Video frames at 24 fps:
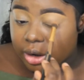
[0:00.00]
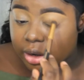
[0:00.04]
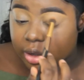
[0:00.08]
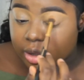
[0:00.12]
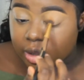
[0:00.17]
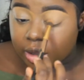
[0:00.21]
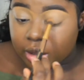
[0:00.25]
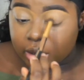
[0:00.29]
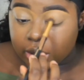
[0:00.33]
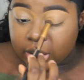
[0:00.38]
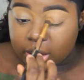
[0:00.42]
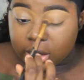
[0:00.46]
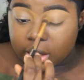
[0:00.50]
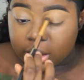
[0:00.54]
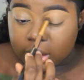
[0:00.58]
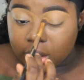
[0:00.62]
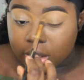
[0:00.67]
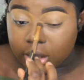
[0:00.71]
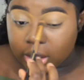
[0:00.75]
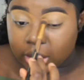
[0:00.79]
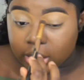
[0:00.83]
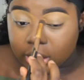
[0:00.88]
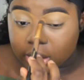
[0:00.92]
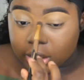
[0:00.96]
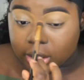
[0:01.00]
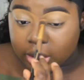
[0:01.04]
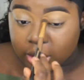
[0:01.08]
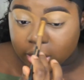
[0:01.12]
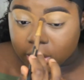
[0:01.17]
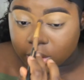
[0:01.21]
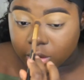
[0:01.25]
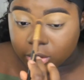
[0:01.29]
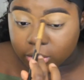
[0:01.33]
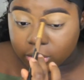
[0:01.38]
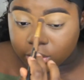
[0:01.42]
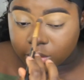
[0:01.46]
And it
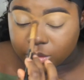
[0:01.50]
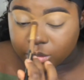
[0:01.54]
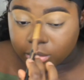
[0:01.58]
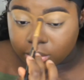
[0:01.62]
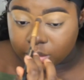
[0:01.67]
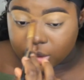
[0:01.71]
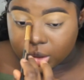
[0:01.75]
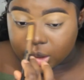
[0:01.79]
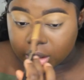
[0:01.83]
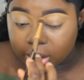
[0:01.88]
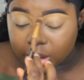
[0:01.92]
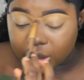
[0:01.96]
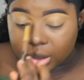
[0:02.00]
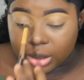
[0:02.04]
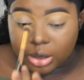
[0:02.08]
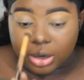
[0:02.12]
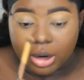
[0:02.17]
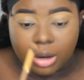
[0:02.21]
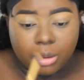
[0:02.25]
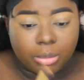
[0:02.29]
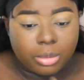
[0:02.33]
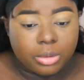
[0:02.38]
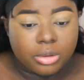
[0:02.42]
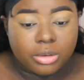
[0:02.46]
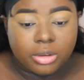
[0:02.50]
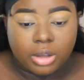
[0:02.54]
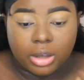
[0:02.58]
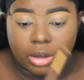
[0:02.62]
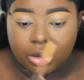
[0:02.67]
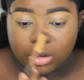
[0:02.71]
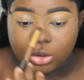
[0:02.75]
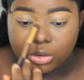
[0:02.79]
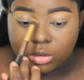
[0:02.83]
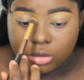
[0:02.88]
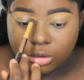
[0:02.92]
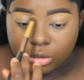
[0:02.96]
killed me. And I was
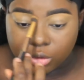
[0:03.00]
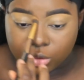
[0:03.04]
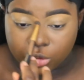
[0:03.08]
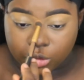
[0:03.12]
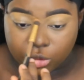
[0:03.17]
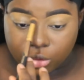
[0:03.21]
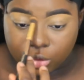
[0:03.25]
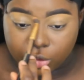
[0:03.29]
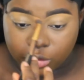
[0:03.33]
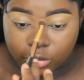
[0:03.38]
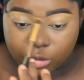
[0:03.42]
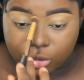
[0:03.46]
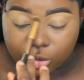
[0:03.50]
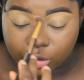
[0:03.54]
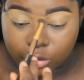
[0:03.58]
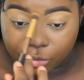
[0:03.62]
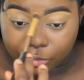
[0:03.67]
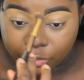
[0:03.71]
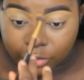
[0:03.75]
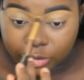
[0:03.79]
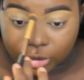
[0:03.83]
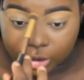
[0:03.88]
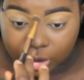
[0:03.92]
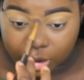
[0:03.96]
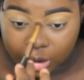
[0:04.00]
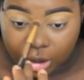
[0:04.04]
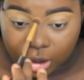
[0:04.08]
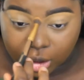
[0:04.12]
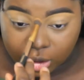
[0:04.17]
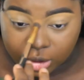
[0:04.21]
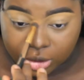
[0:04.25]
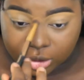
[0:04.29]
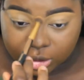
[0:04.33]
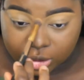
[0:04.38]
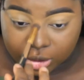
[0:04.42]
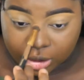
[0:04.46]
like, so do you feel
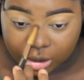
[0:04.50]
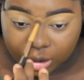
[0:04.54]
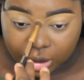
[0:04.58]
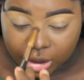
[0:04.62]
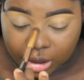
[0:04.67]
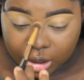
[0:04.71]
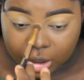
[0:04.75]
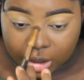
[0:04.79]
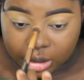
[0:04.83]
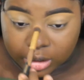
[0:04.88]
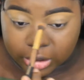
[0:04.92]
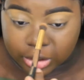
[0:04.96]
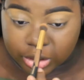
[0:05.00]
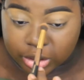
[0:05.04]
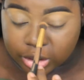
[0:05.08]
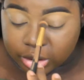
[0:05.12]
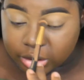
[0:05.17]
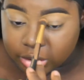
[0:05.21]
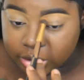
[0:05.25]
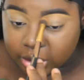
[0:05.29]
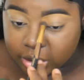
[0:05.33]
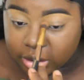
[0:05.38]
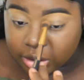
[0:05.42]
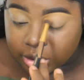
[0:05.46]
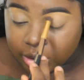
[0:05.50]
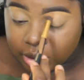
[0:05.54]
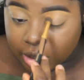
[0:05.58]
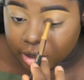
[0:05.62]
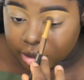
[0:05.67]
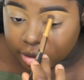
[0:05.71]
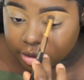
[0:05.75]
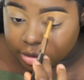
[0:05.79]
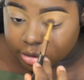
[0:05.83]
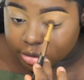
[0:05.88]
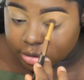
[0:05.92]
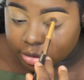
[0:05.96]
ugly? She said,
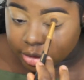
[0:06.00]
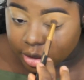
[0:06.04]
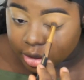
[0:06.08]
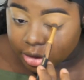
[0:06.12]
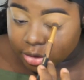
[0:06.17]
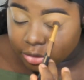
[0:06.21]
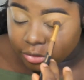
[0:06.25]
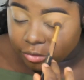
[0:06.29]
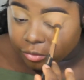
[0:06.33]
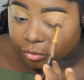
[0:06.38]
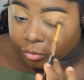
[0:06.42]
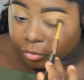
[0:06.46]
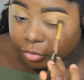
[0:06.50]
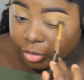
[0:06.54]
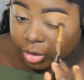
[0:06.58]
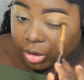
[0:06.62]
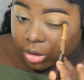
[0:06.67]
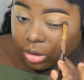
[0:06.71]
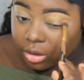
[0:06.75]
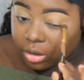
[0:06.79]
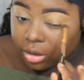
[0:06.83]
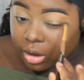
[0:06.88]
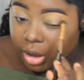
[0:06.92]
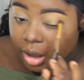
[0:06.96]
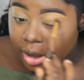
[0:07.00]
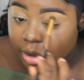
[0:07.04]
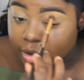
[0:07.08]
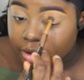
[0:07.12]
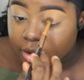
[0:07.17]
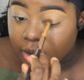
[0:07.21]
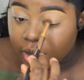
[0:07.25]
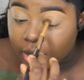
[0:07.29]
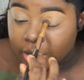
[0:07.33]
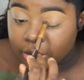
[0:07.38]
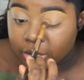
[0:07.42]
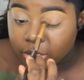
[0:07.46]
yes. I don't feel,
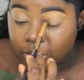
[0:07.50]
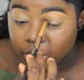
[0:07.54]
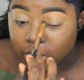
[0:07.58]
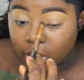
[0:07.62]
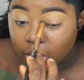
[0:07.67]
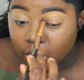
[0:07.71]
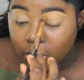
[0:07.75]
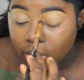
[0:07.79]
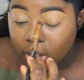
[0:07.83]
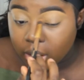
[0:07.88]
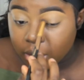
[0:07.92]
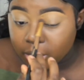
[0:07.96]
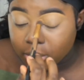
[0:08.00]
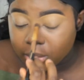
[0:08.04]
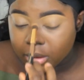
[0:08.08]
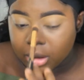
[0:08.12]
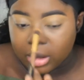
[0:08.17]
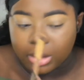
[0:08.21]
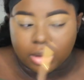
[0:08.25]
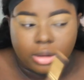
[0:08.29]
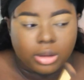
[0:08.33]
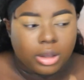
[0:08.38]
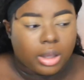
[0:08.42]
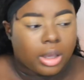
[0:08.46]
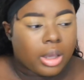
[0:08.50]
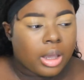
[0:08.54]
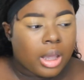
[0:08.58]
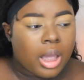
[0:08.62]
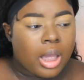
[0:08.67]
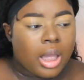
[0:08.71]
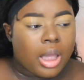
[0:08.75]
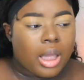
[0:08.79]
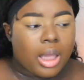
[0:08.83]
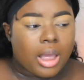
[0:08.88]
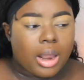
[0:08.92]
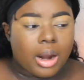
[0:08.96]
I know I'm ugly.
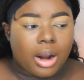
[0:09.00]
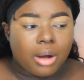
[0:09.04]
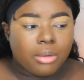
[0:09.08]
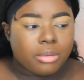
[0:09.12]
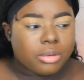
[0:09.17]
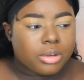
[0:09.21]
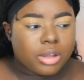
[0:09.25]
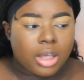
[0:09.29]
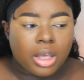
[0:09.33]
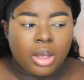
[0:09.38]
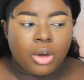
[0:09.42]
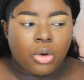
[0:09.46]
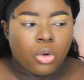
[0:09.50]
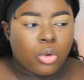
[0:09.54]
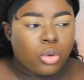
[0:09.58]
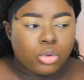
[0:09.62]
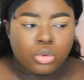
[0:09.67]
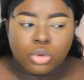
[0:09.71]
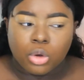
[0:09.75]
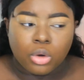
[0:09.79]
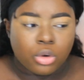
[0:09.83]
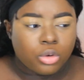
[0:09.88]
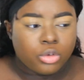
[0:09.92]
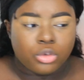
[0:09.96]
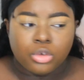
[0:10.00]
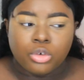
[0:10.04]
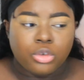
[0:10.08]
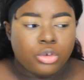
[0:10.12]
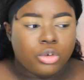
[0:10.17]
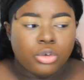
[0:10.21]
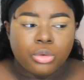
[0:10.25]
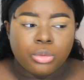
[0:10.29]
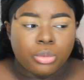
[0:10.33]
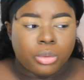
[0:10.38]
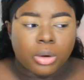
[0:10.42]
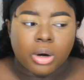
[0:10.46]
And I was like, who told you
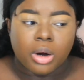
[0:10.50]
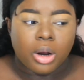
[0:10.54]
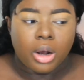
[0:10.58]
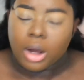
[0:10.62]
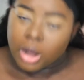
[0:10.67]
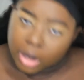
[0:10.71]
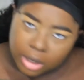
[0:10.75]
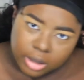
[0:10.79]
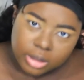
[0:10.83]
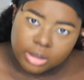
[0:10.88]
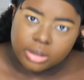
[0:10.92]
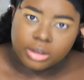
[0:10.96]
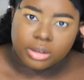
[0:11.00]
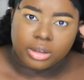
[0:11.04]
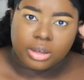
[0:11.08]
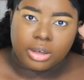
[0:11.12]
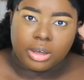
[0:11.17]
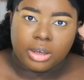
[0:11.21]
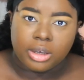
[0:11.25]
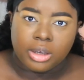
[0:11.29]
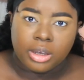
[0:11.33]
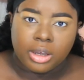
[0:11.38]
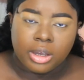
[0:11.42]
you were ugly?